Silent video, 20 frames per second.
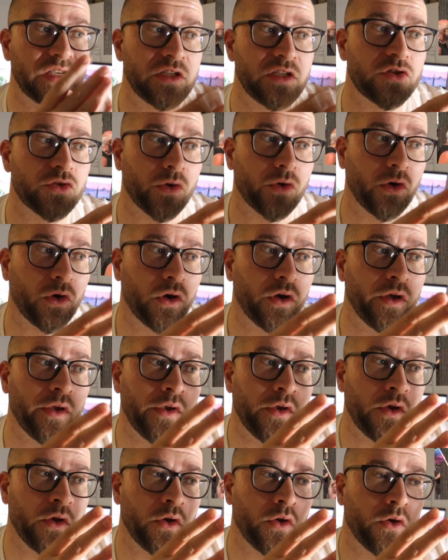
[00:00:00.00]
he saw
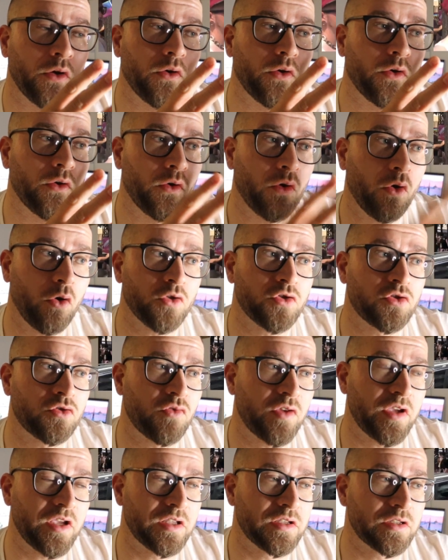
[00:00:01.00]

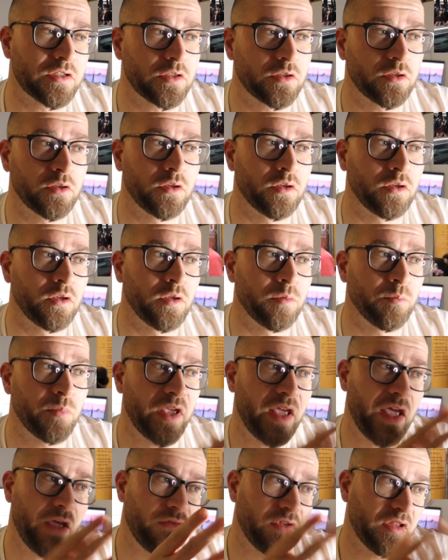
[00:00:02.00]
Austrians
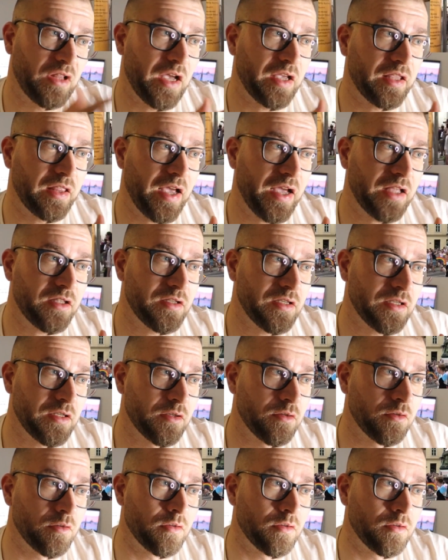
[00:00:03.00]
behaving like that.